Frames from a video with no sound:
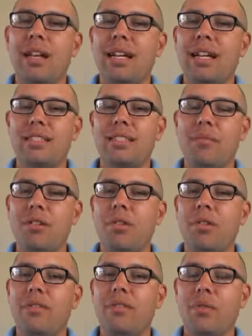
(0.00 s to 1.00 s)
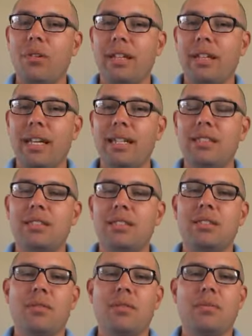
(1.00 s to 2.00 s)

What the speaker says: As someone with four kids,